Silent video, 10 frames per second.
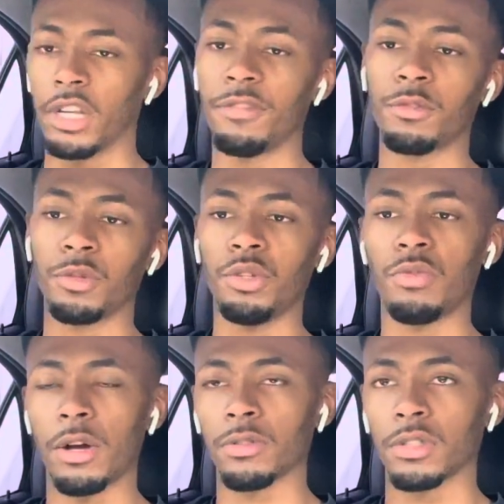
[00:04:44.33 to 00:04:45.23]
Even when
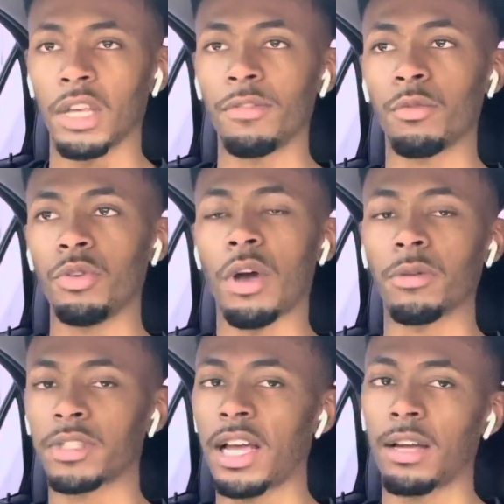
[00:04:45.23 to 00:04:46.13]
you
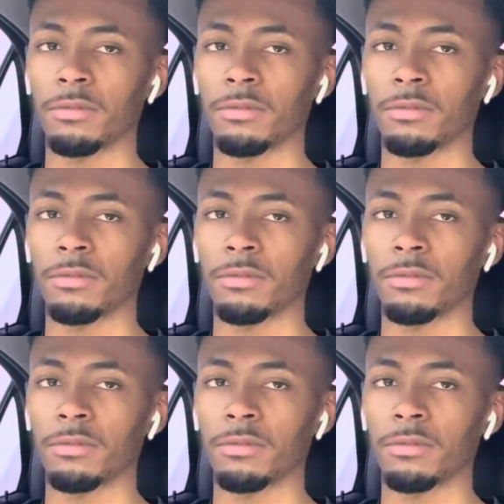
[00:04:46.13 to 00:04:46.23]
out top,